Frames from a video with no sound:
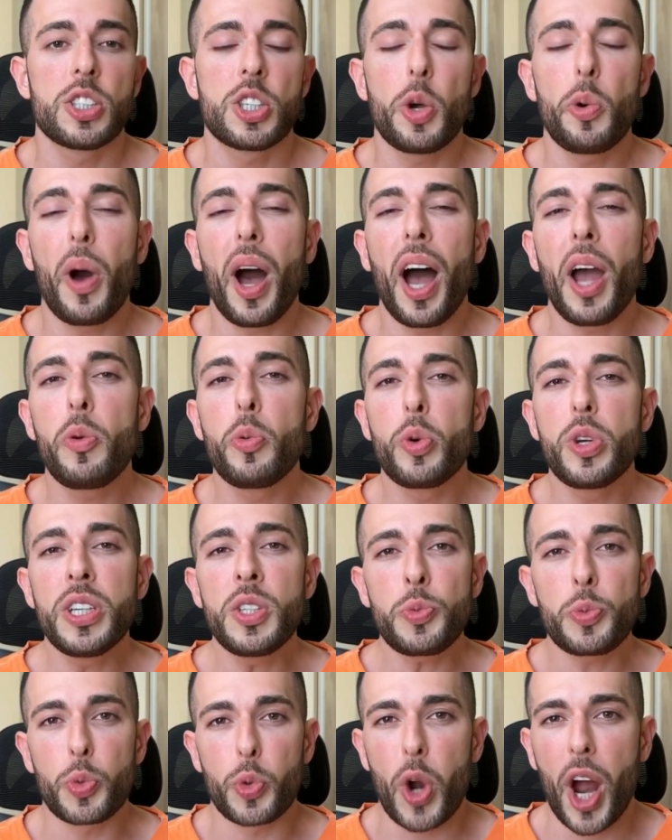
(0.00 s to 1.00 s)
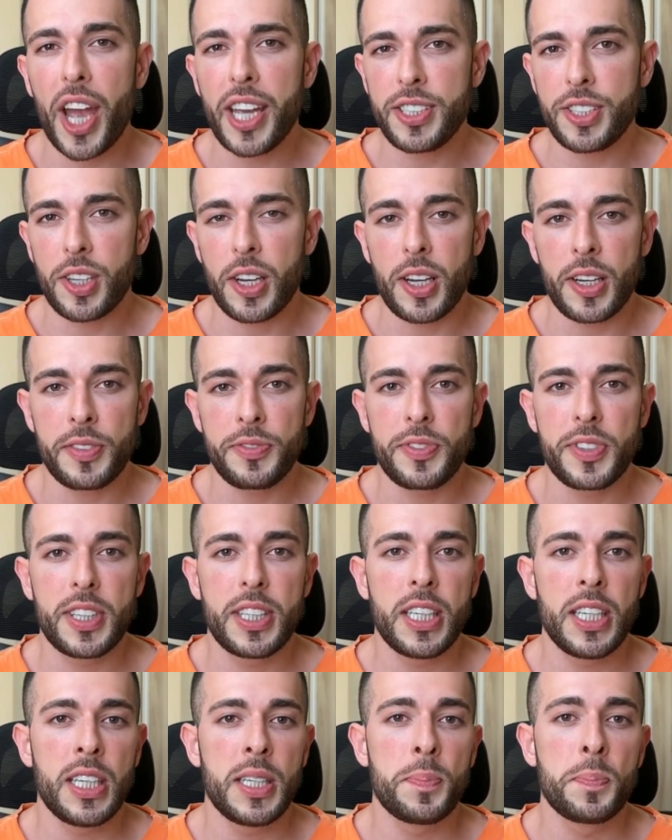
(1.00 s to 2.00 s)
So I wouldn't write off
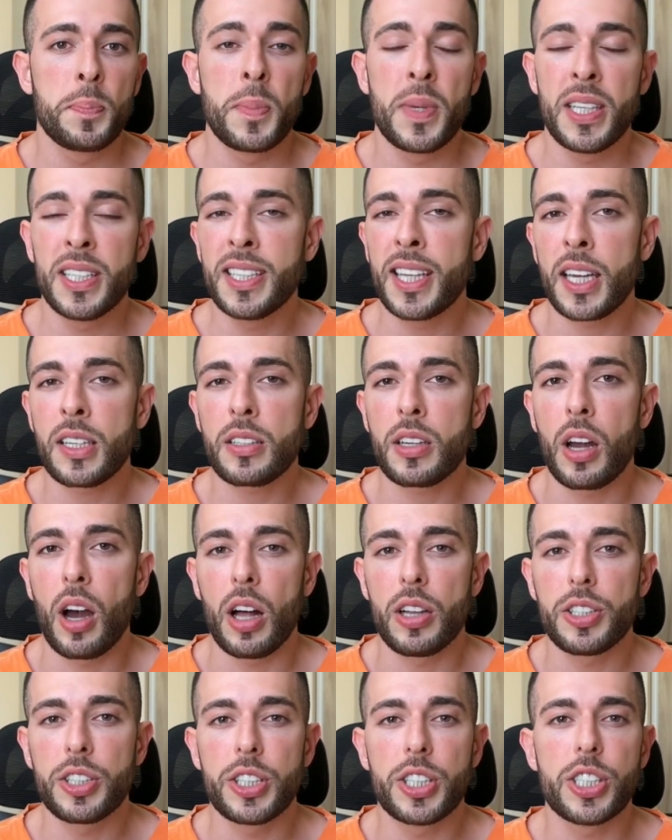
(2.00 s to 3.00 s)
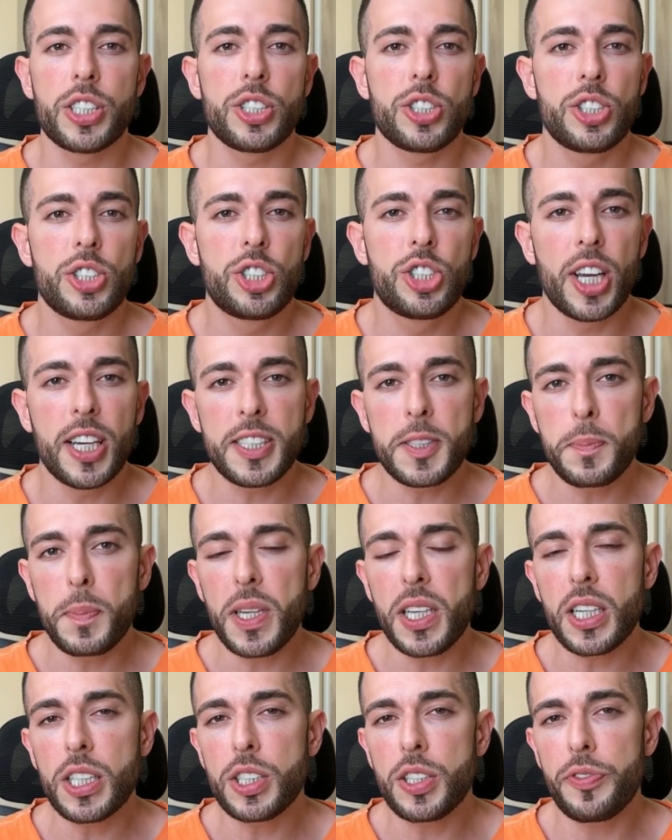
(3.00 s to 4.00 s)
the midnight color just
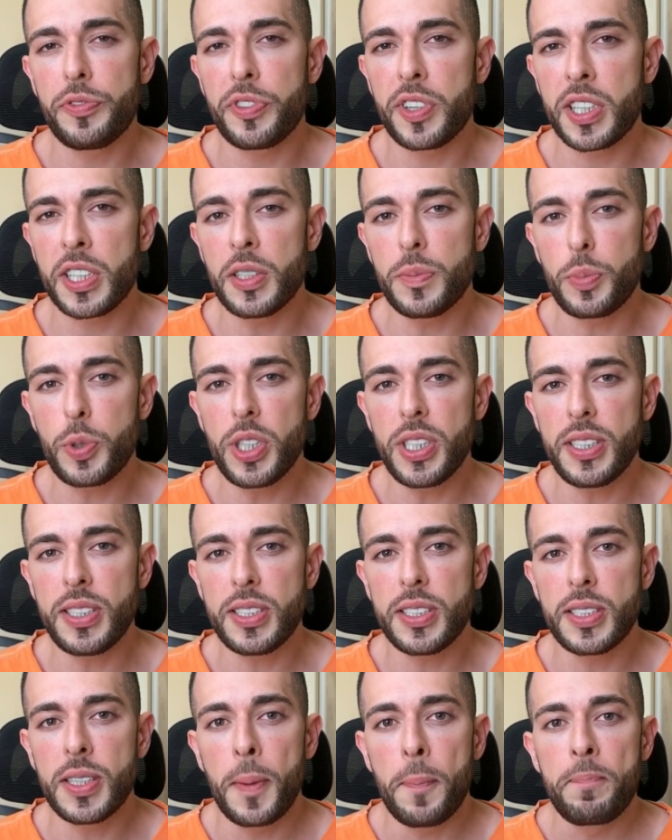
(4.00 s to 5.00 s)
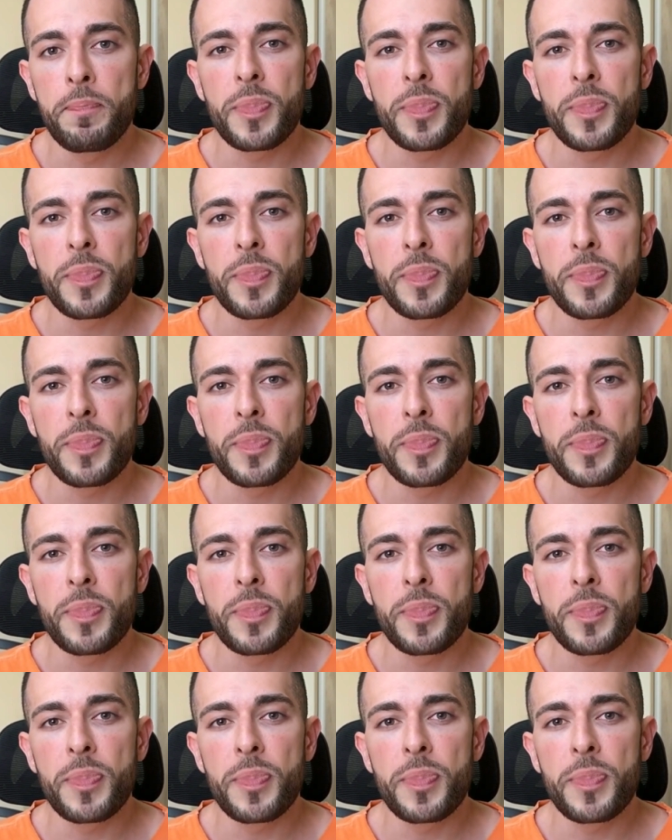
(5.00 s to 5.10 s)
because of fingerprints,